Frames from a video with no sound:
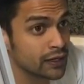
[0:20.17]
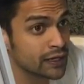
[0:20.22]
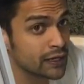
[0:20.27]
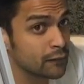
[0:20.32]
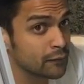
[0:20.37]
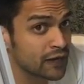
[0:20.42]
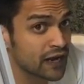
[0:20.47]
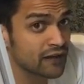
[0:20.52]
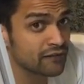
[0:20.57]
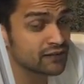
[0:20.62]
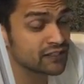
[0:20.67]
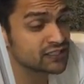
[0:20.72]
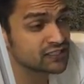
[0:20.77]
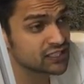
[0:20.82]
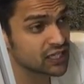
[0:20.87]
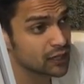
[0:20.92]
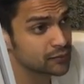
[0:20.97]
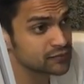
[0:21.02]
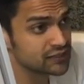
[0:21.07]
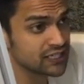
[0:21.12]
Now we have these
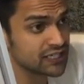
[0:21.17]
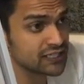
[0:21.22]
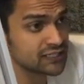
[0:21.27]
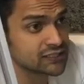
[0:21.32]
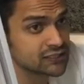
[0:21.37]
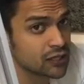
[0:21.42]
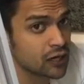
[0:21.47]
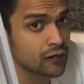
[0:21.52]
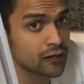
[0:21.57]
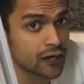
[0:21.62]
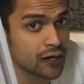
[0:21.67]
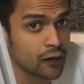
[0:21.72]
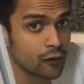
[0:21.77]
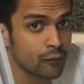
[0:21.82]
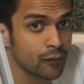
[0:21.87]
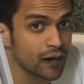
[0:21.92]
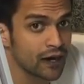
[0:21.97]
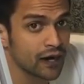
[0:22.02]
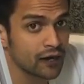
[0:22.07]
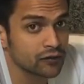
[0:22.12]
tubs in stock at our
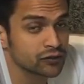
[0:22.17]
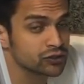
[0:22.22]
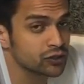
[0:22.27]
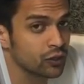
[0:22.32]
warehouse,